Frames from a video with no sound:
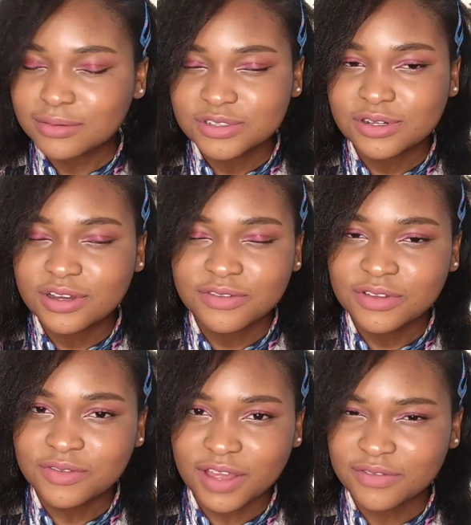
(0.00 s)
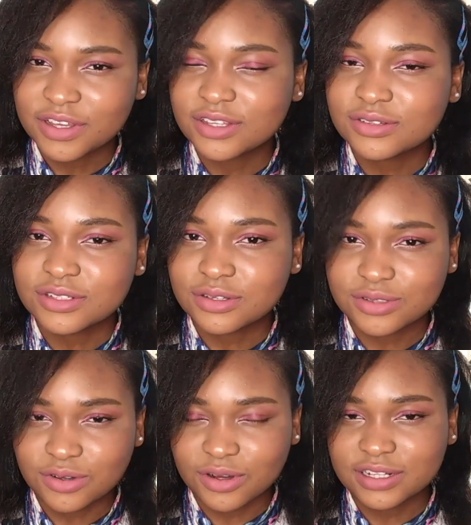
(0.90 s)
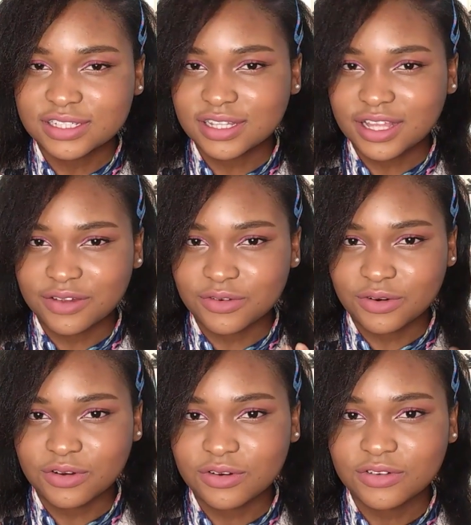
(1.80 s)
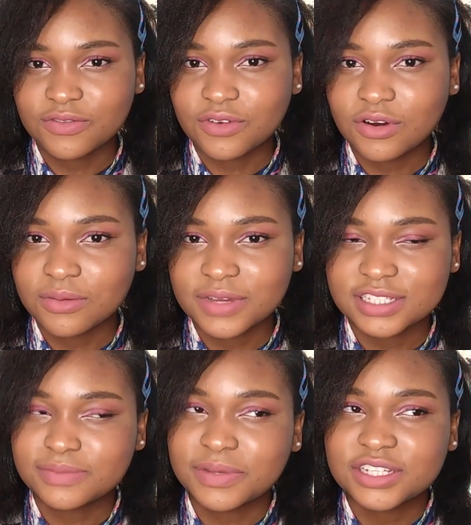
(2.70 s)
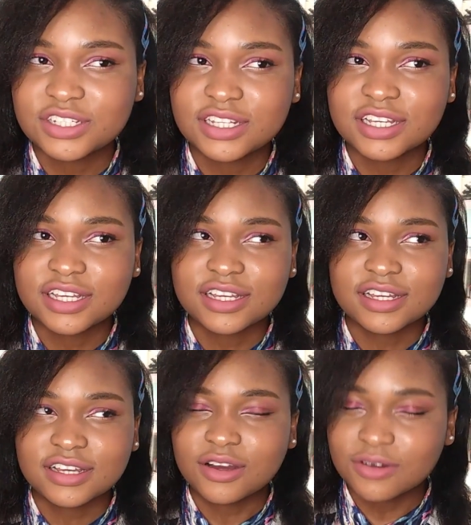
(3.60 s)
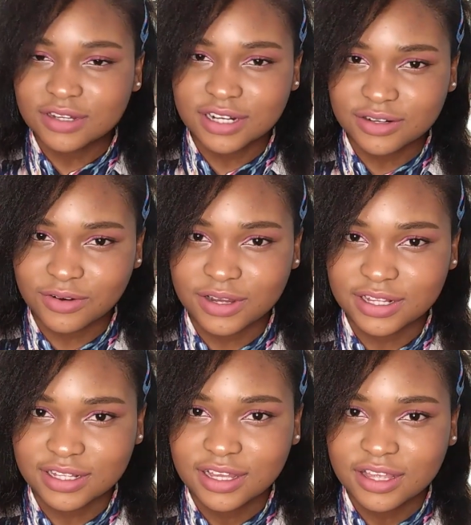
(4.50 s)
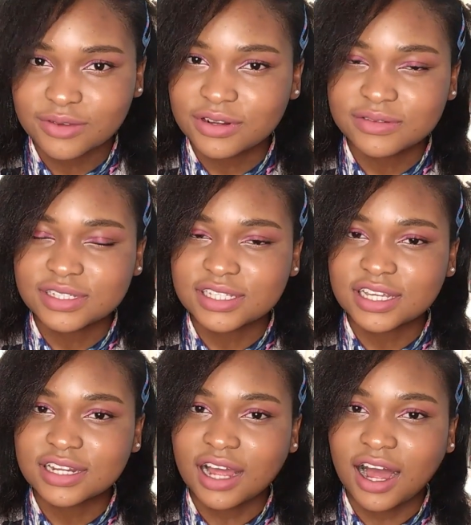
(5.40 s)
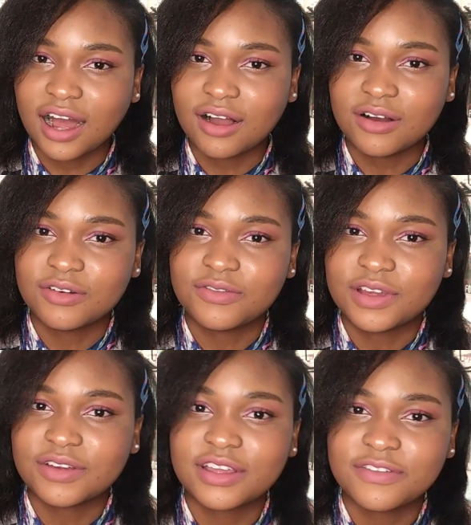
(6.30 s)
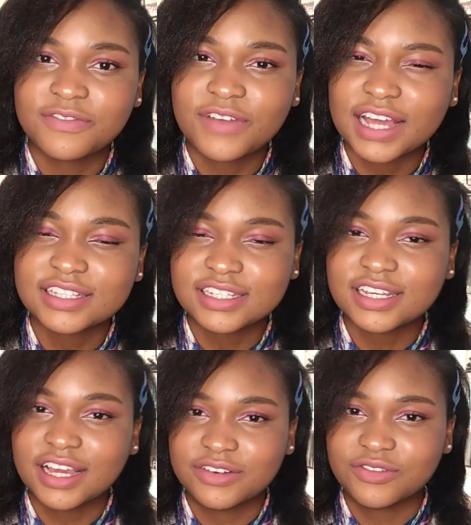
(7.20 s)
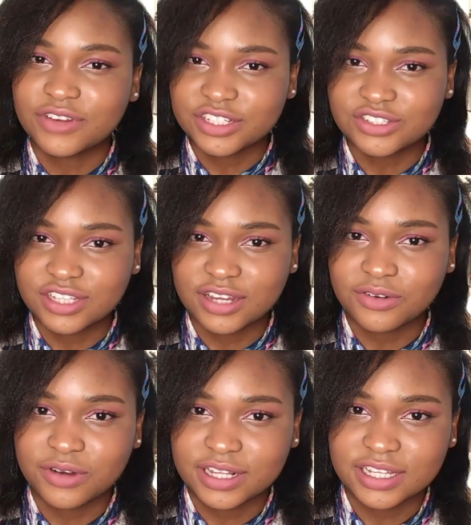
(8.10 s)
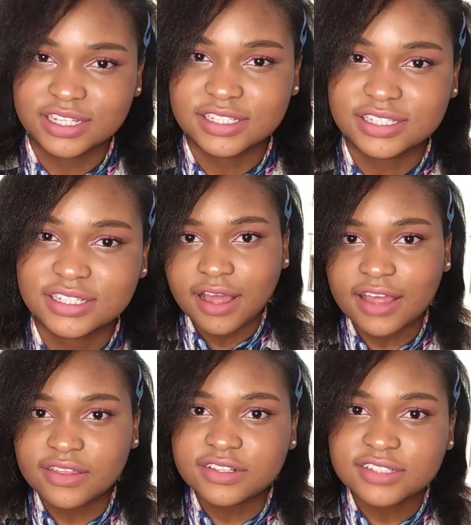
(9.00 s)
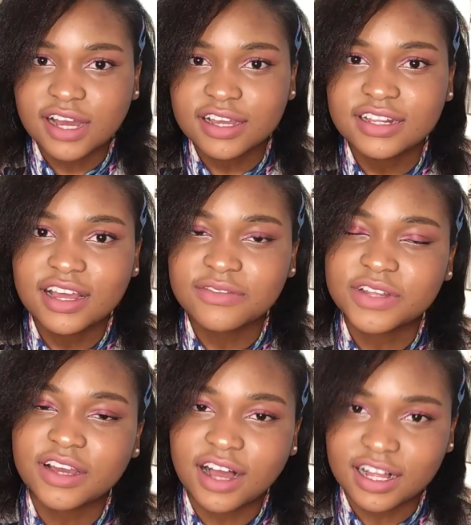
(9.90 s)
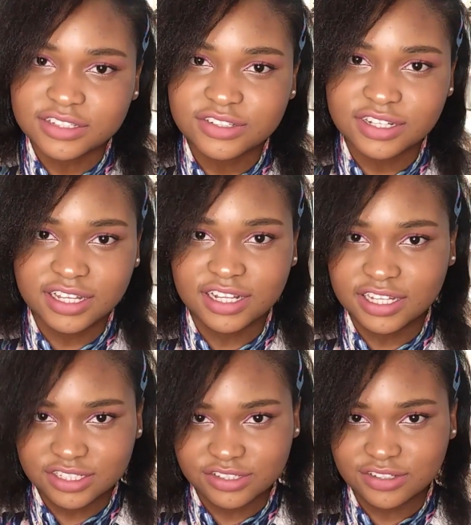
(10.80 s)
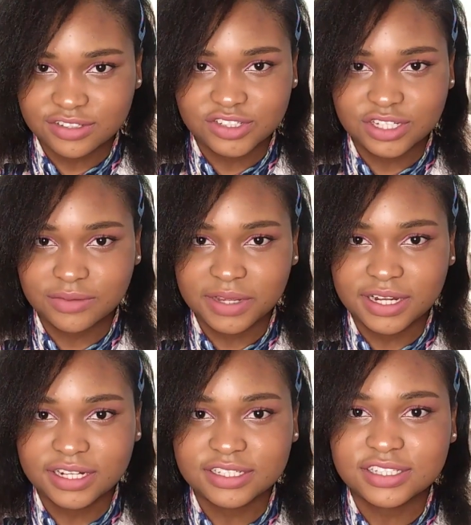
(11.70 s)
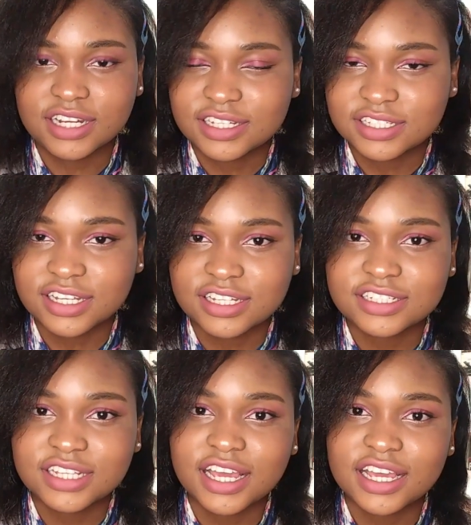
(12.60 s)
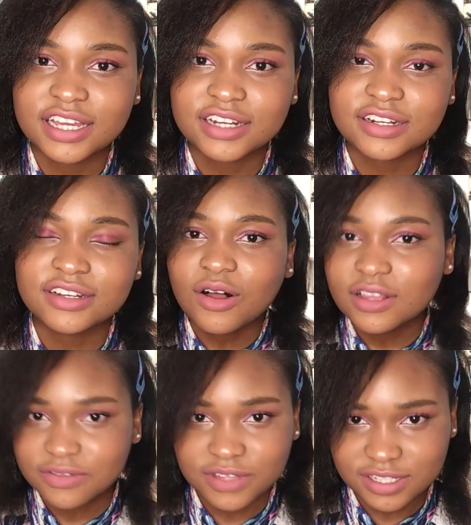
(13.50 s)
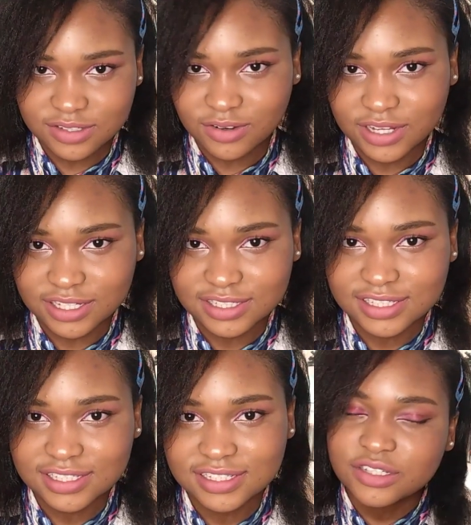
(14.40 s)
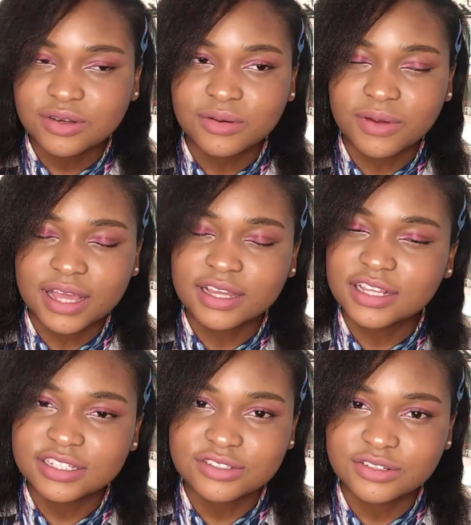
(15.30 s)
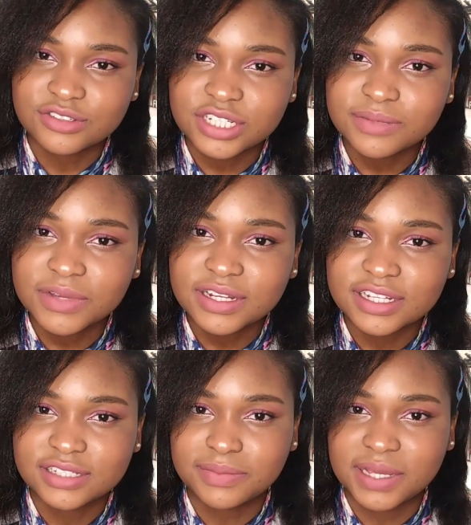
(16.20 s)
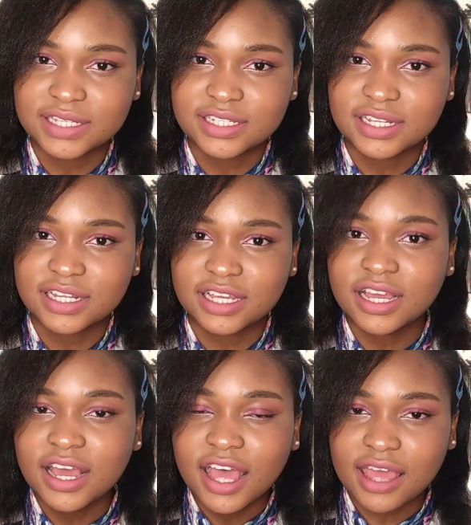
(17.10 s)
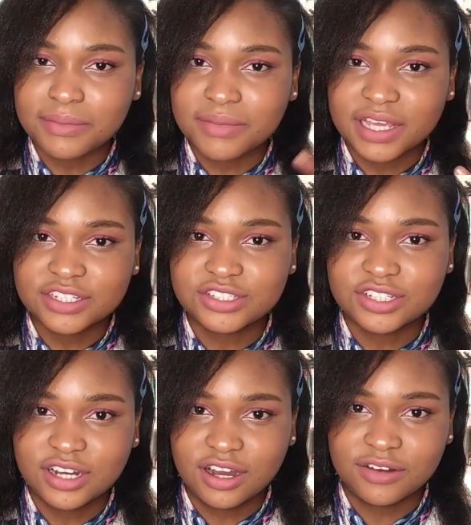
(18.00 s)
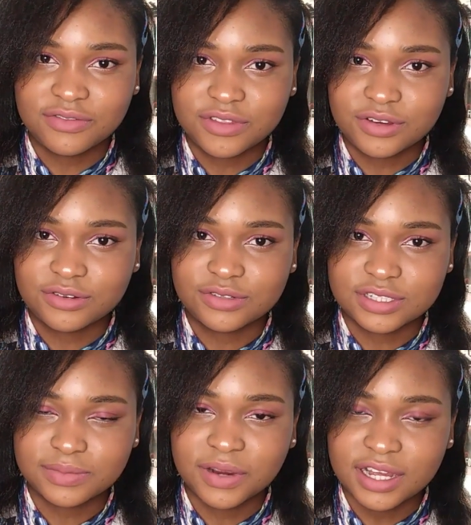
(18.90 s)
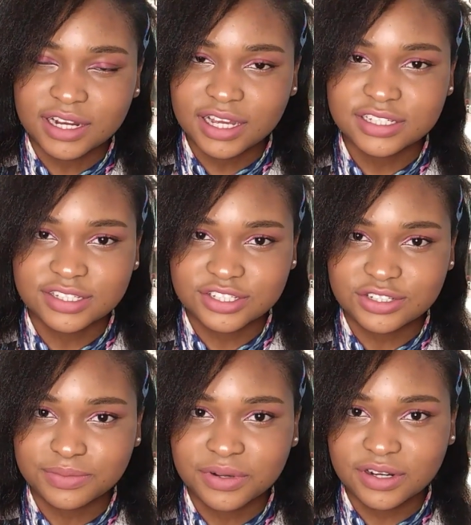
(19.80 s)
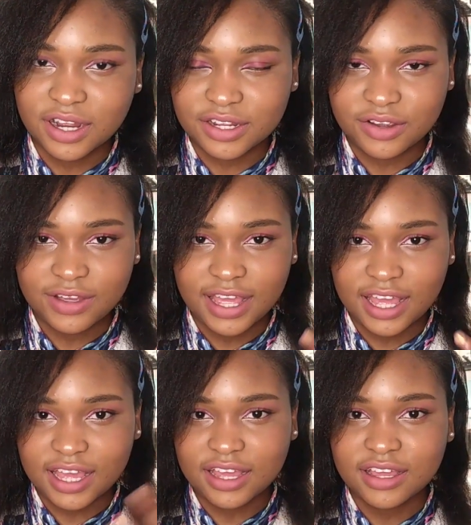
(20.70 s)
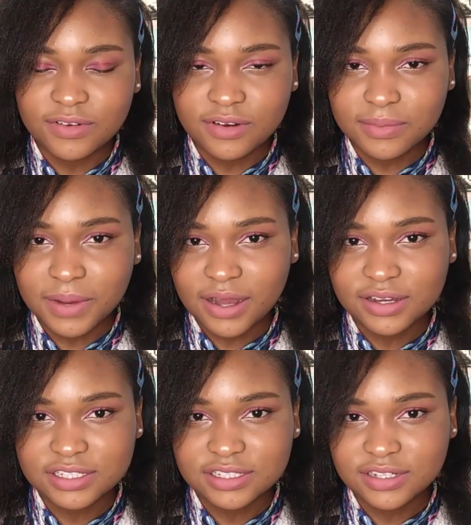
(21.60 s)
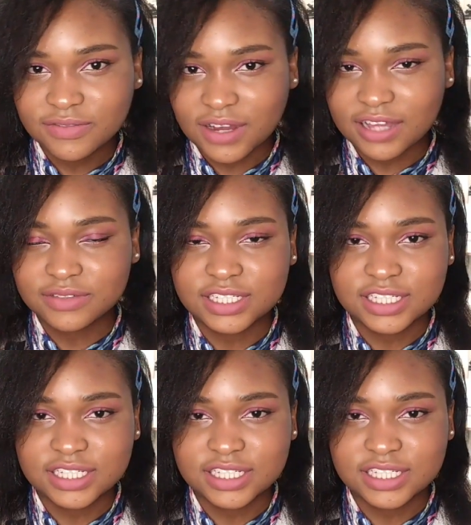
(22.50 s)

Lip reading: and I'm sure if you've ever used those oils in their raw form, especially coconut oil, you would have seen how very fatty and rich that oil is. And the Dark and Lovely Ultra Cholesterol Treatment does contain all of these oils. So a cholesterol treatment is basically a mixture of those products that you put on your hair for about 5 to